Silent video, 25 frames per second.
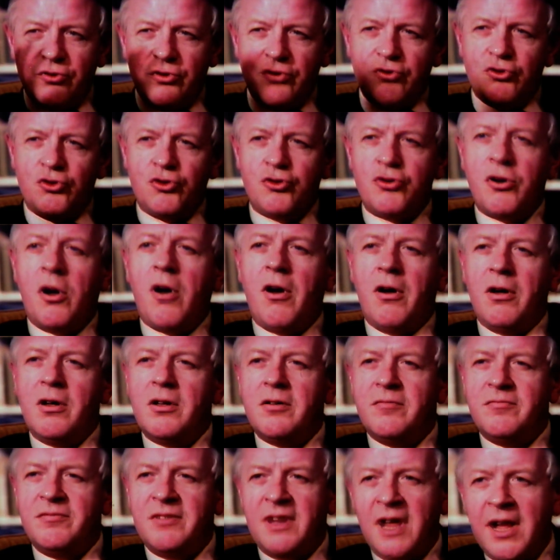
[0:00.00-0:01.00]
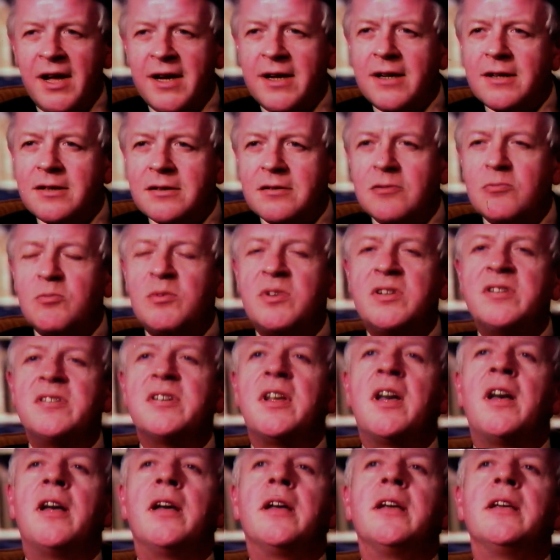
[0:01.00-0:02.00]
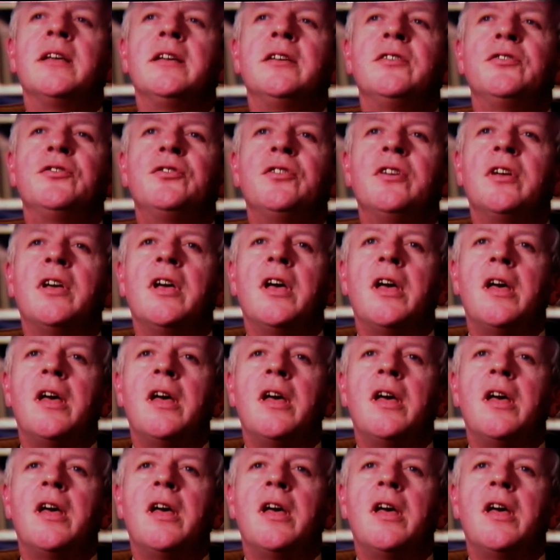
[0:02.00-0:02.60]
Shock of light in one's eyes.